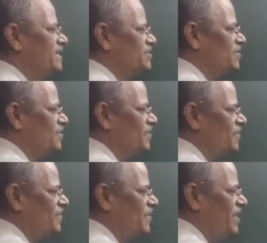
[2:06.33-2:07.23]

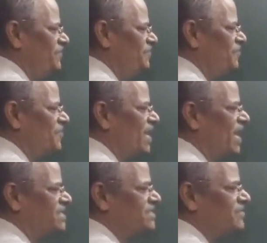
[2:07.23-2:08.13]
So if you
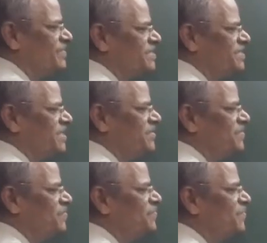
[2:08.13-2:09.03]
ask question
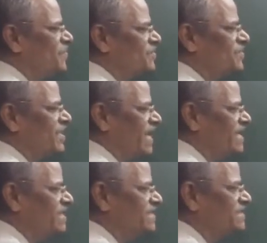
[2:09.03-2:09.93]
to both
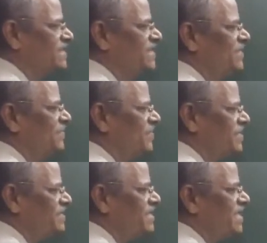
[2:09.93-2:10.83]
triangles,
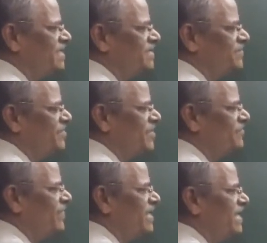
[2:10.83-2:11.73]
what is that you are
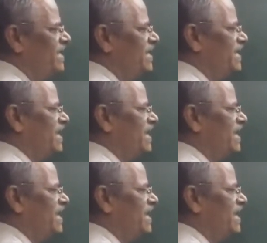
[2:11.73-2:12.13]
finding?